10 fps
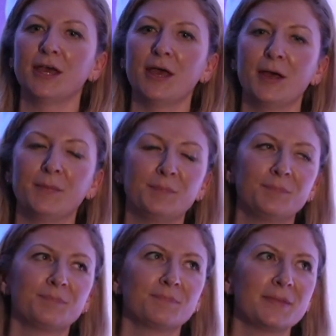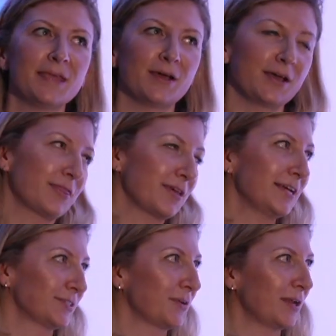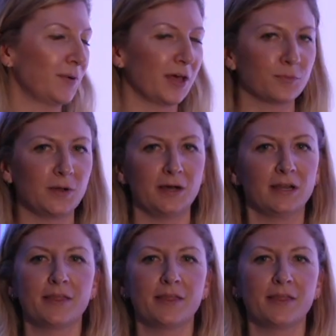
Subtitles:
I think it's really worthwhile.